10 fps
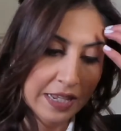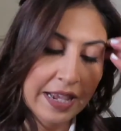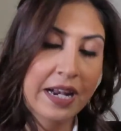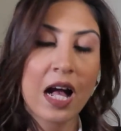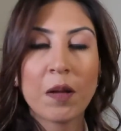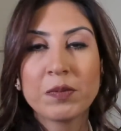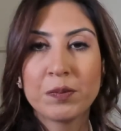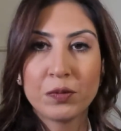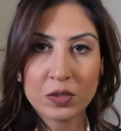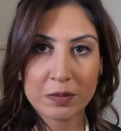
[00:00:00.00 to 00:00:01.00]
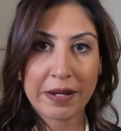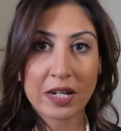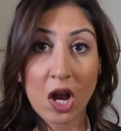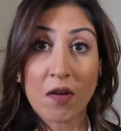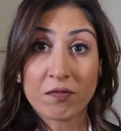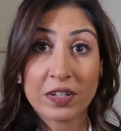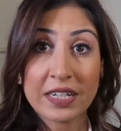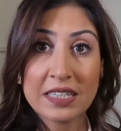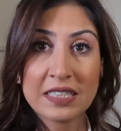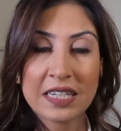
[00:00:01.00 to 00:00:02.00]
It helped boost my
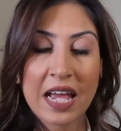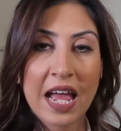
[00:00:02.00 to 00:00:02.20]
confidence,